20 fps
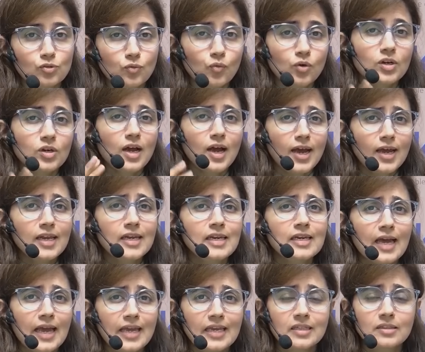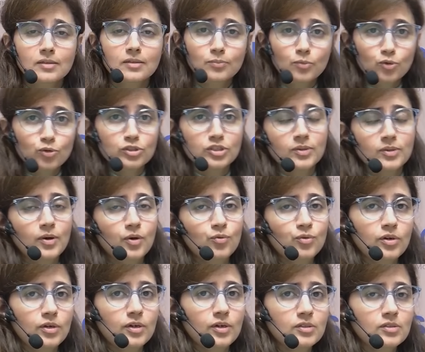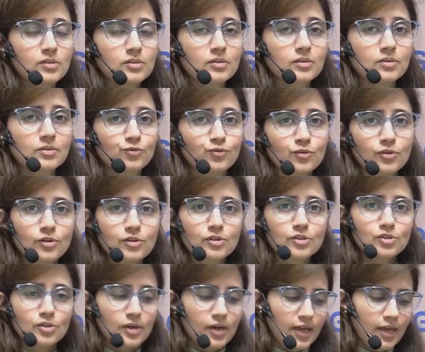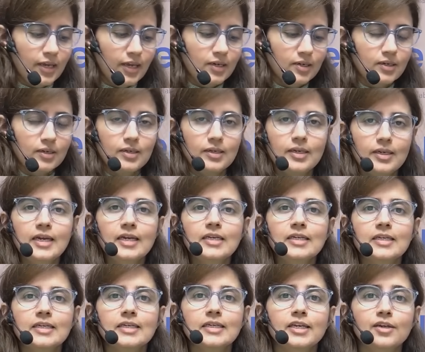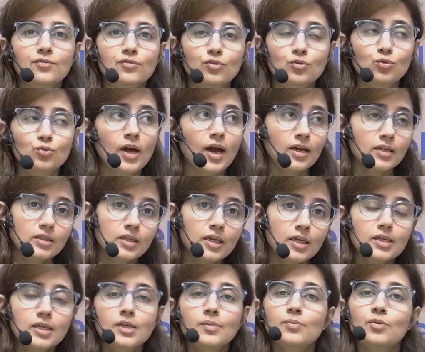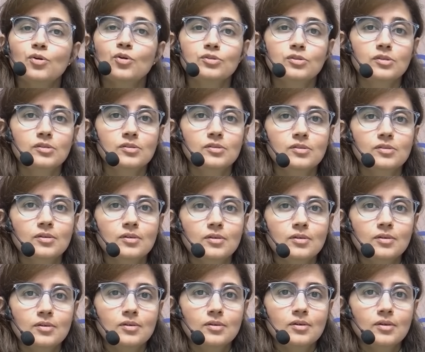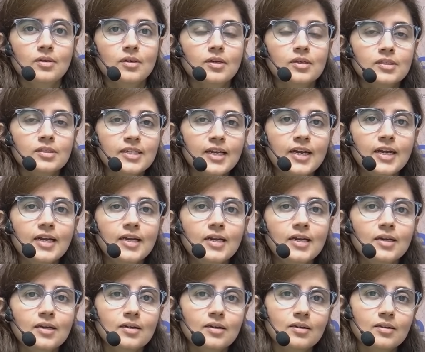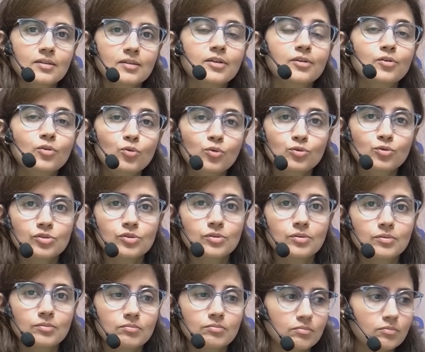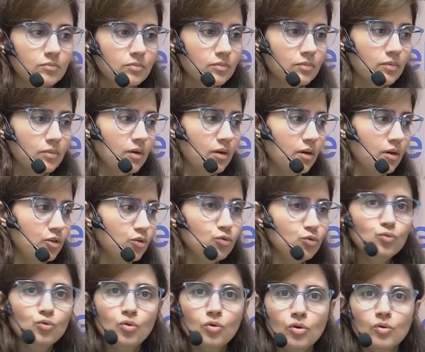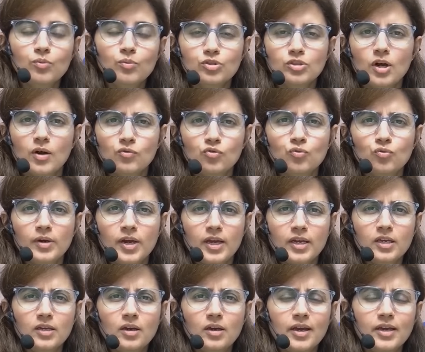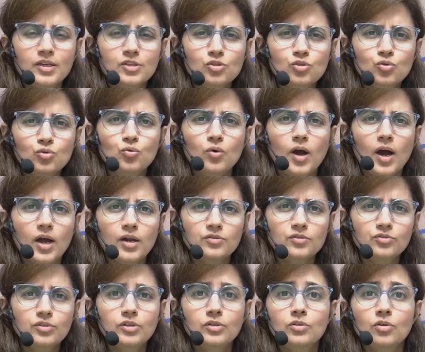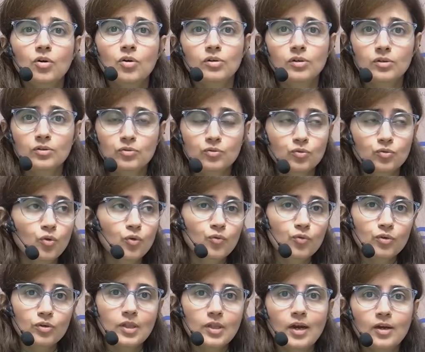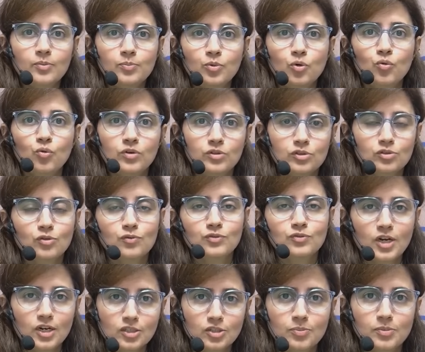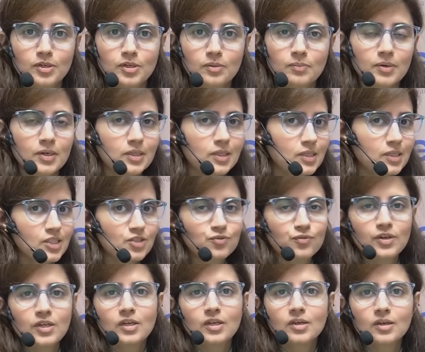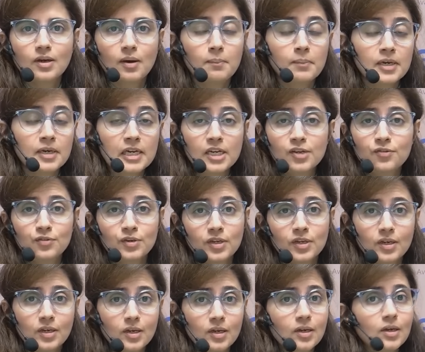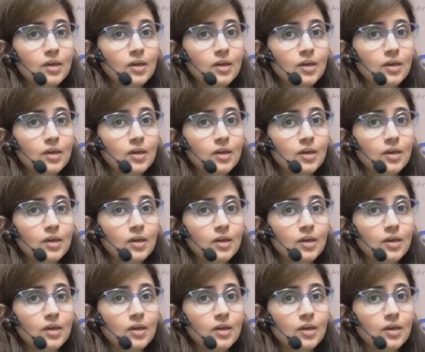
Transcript: So what I like the most about it is, first, like it give you that thinking process. Second, the cost. Uh, you almost have to pay, I guess, two hundred dollars to go for that pro version of ChatGPT. But this is free, completely free.